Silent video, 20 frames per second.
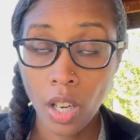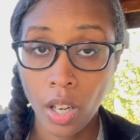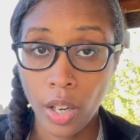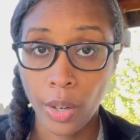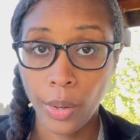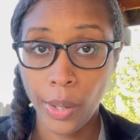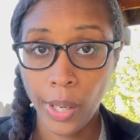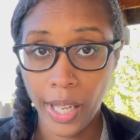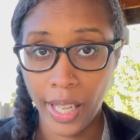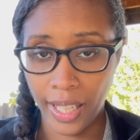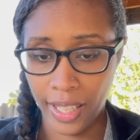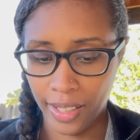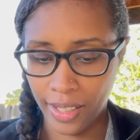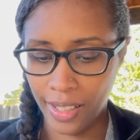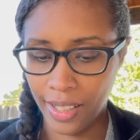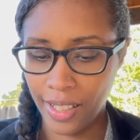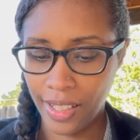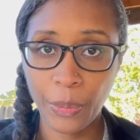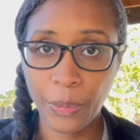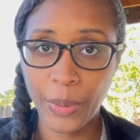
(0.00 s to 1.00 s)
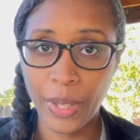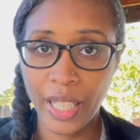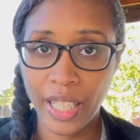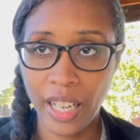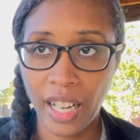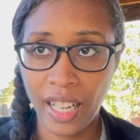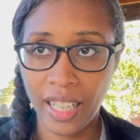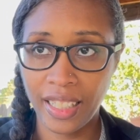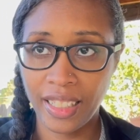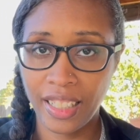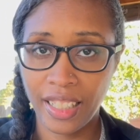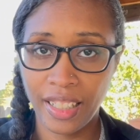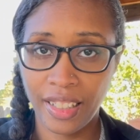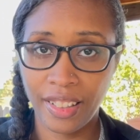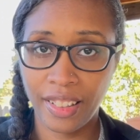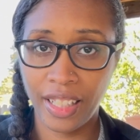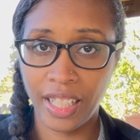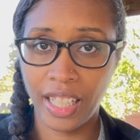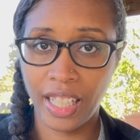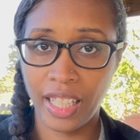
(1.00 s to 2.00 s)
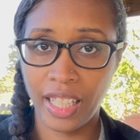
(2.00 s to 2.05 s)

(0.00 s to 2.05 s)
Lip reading: Okay, we got the